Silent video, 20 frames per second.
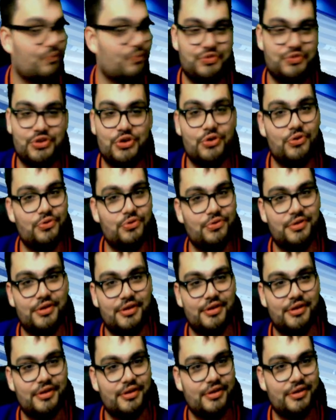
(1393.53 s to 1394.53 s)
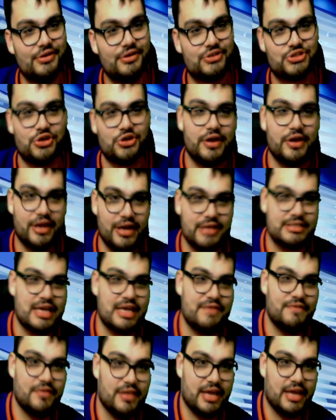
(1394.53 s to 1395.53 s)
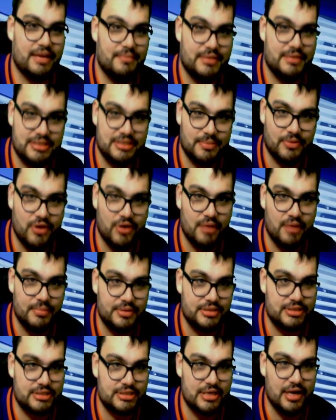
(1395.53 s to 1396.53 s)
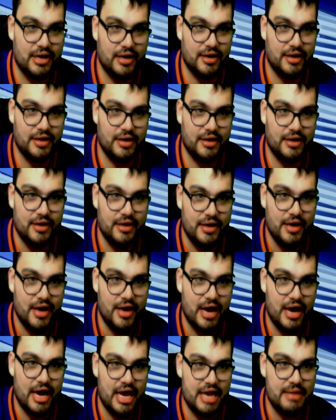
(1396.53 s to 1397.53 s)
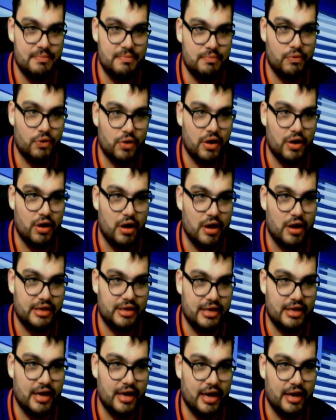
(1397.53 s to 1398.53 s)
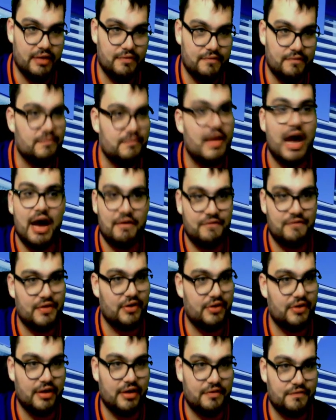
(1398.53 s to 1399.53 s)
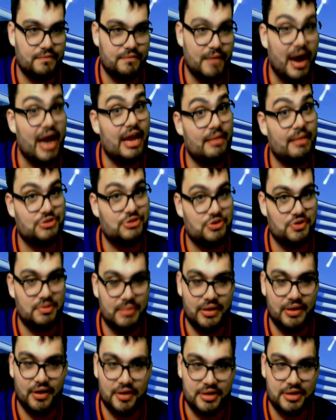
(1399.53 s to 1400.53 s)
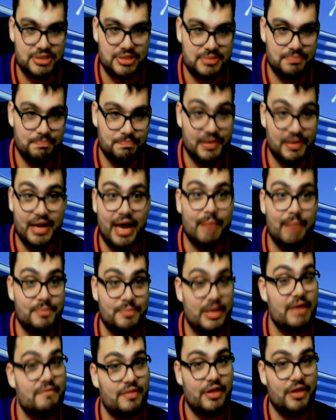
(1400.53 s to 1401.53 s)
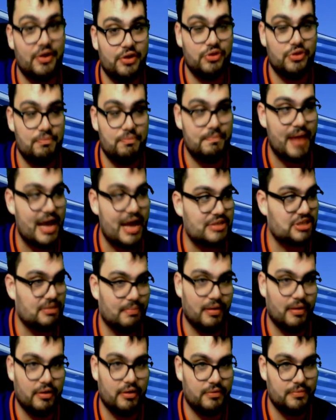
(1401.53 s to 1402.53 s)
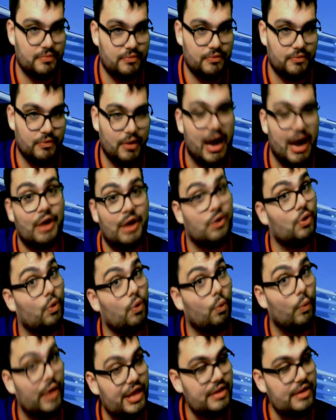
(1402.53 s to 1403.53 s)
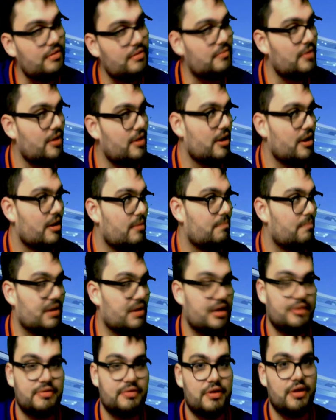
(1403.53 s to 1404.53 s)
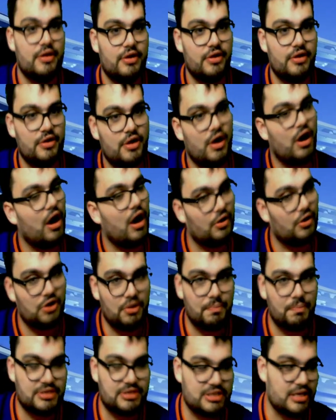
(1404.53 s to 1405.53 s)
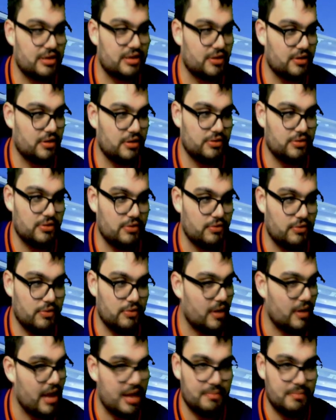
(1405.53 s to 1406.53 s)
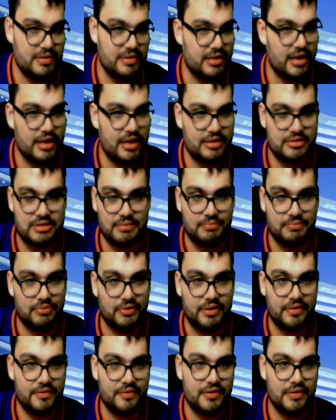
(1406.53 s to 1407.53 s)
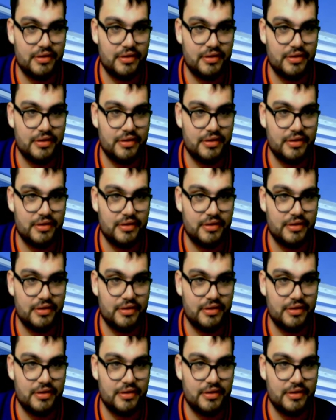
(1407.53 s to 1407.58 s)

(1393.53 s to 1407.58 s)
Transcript: Dude. Sorry, guys. I feel like I missed some comments. I am more a hockey guy. Yeah, fair enough. I am too, to be honest. But I'm definitely going to do basketball. I don't know when, but 100% going to do NBA at some point.